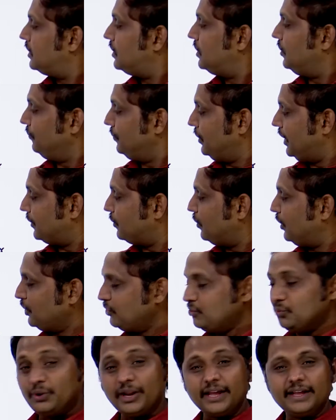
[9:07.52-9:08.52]
If we are going
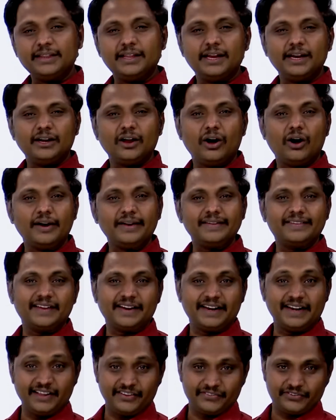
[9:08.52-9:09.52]
to take that, R is the
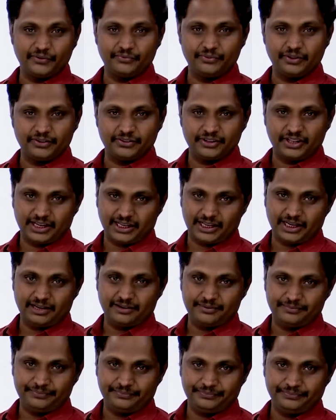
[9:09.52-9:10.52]
radius of the circle,
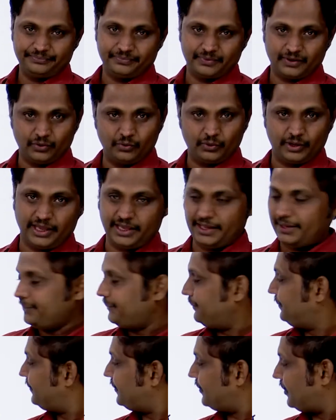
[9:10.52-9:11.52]
okay,
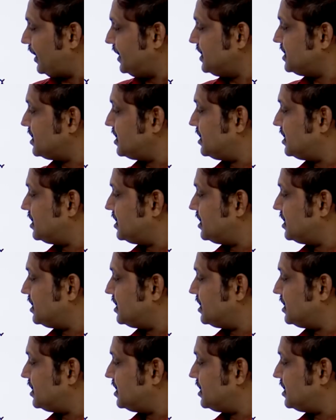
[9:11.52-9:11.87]
right.